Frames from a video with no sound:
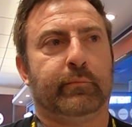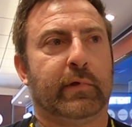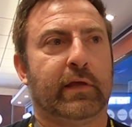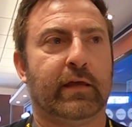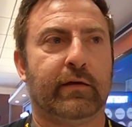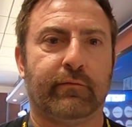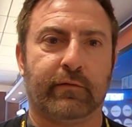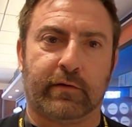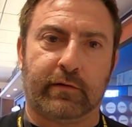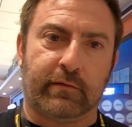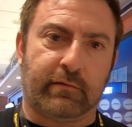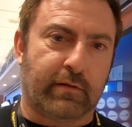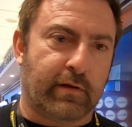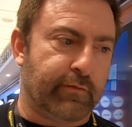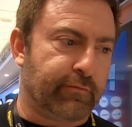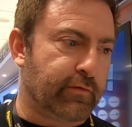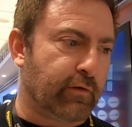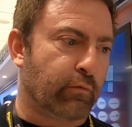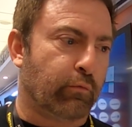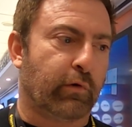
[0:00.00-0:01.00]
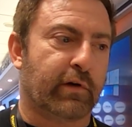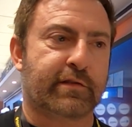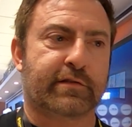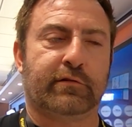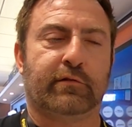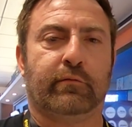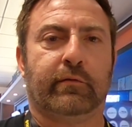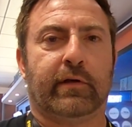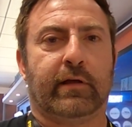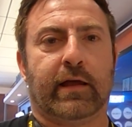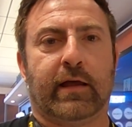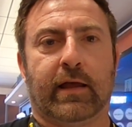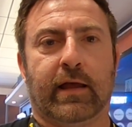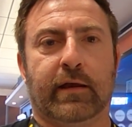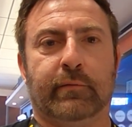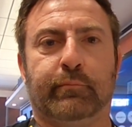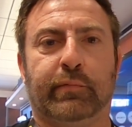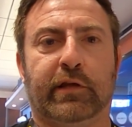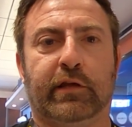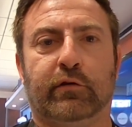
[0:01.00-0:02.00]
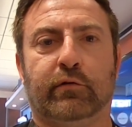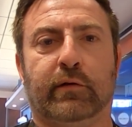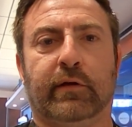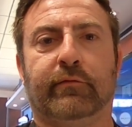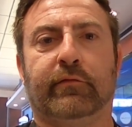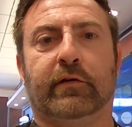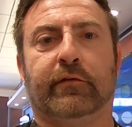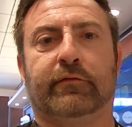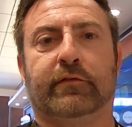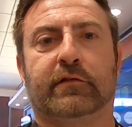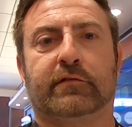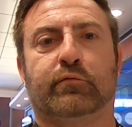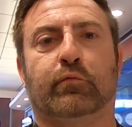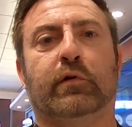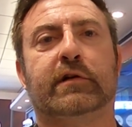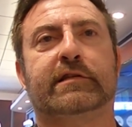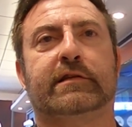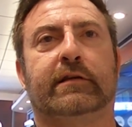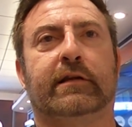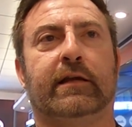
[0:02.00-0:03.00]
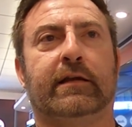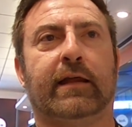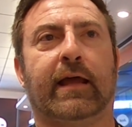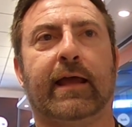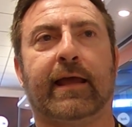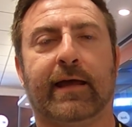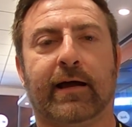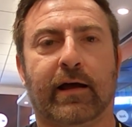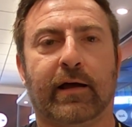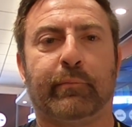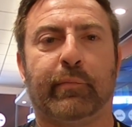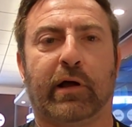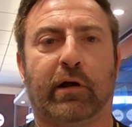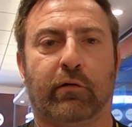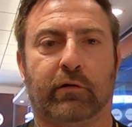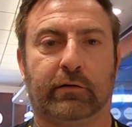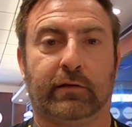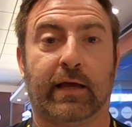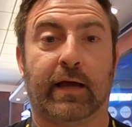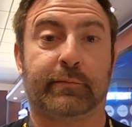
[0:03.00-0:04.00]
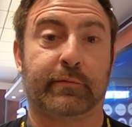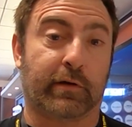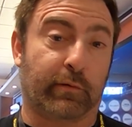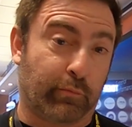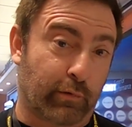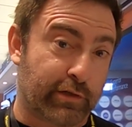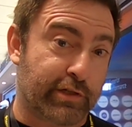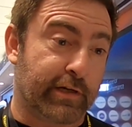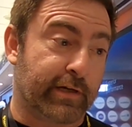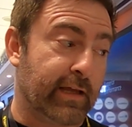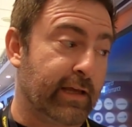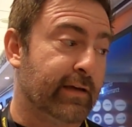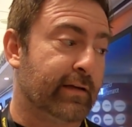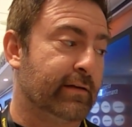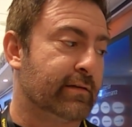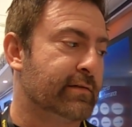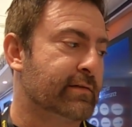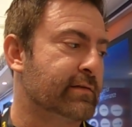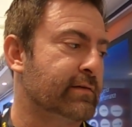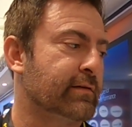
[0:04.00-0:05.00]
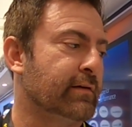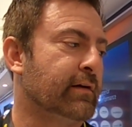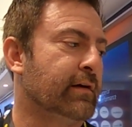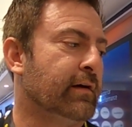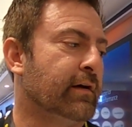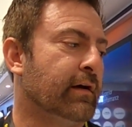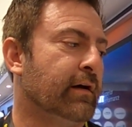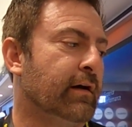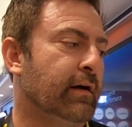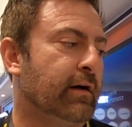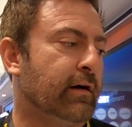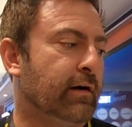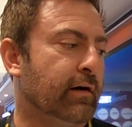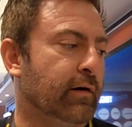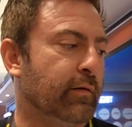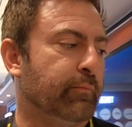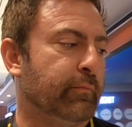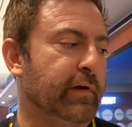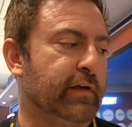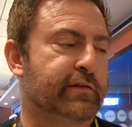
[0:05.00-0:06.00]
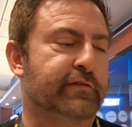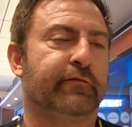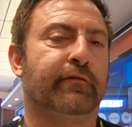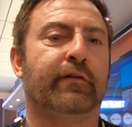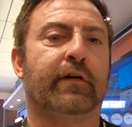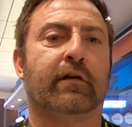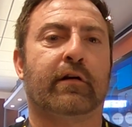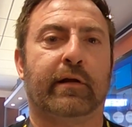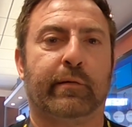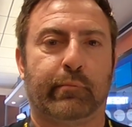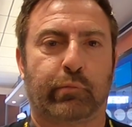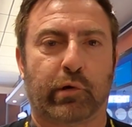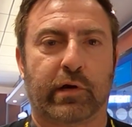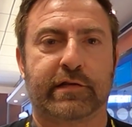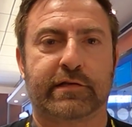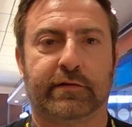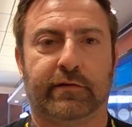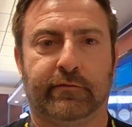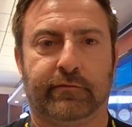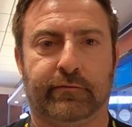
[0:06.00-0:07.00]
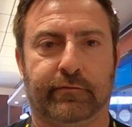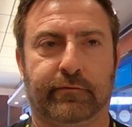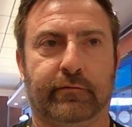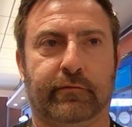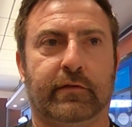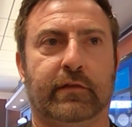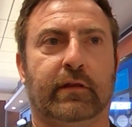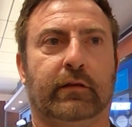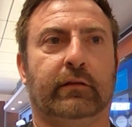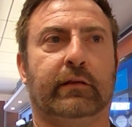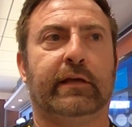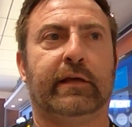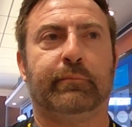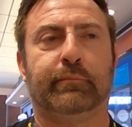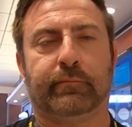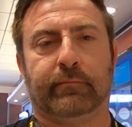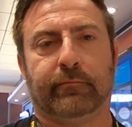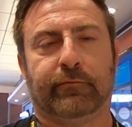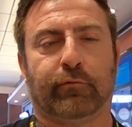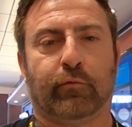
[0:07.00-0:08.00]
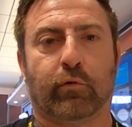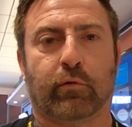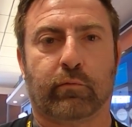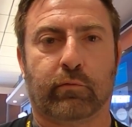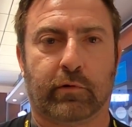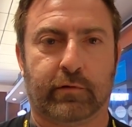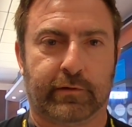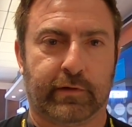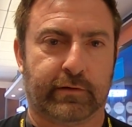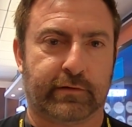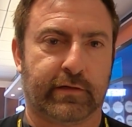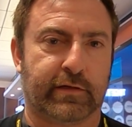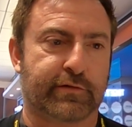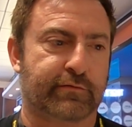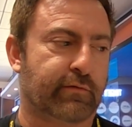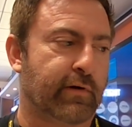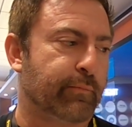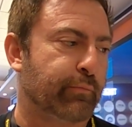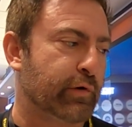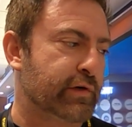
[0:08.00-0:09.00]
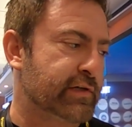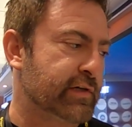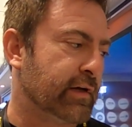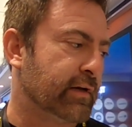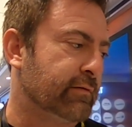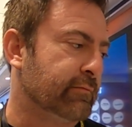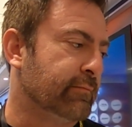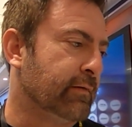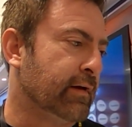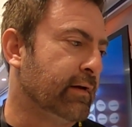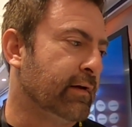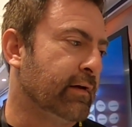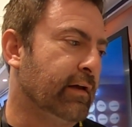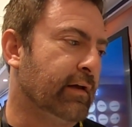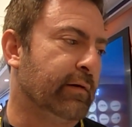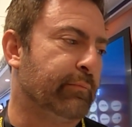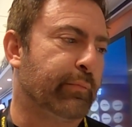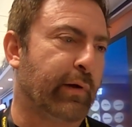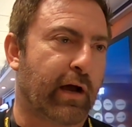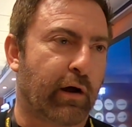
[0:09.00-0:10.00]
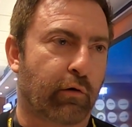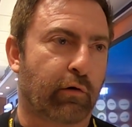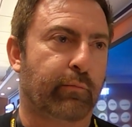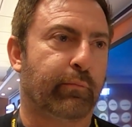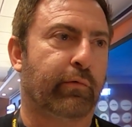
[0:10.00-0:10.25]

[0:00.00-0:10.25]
even if there was no NPU, even if this wasn't an AI-powered laptop, which it is, it's very impressive, the leap forward that these represent in power,